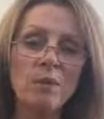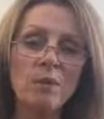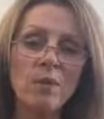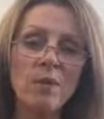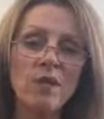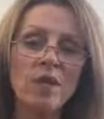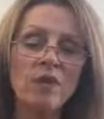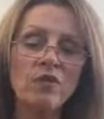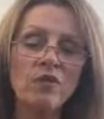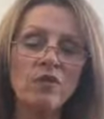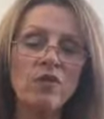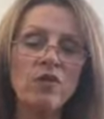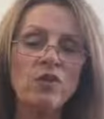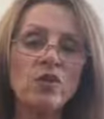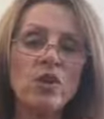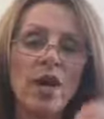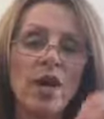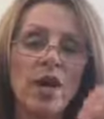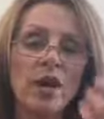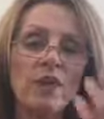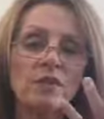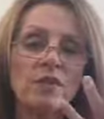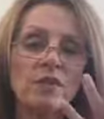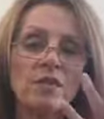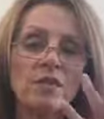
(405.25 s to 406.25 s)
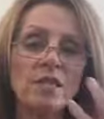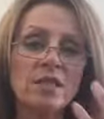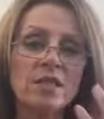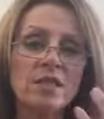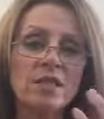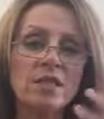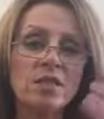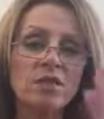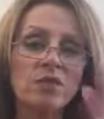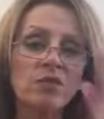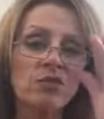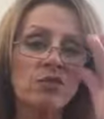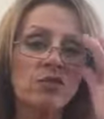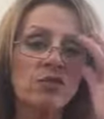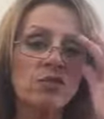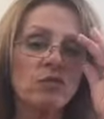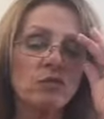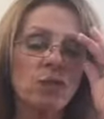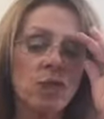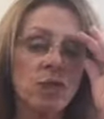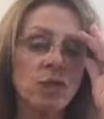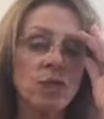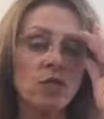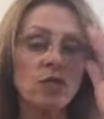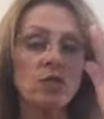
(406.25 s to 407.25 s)
But if you're having seasonal
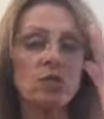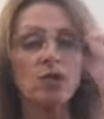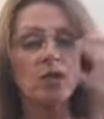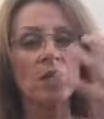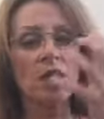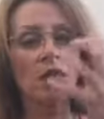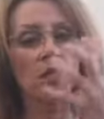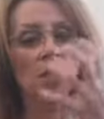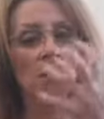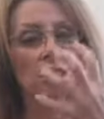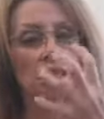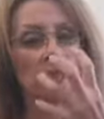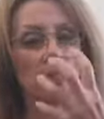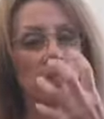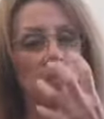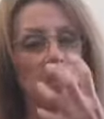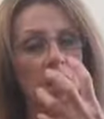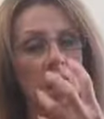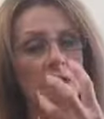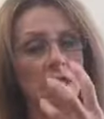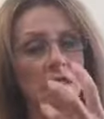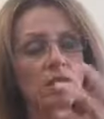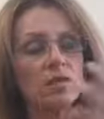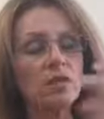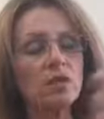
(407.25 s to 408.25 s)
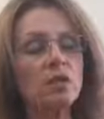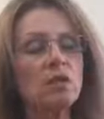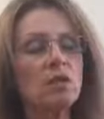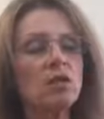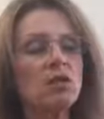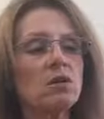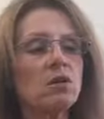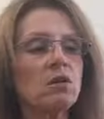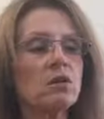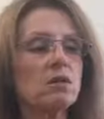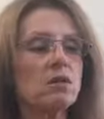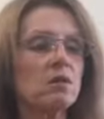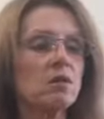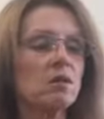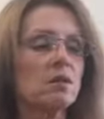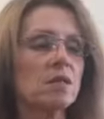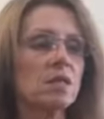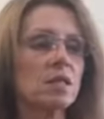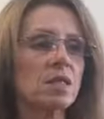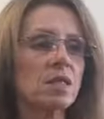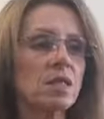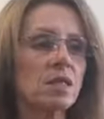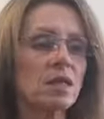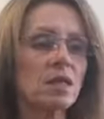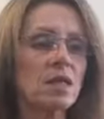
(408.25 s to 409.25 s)
threats and you got a clogged
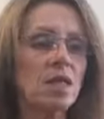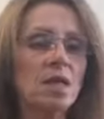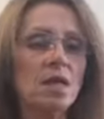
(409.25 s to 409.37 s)
nose and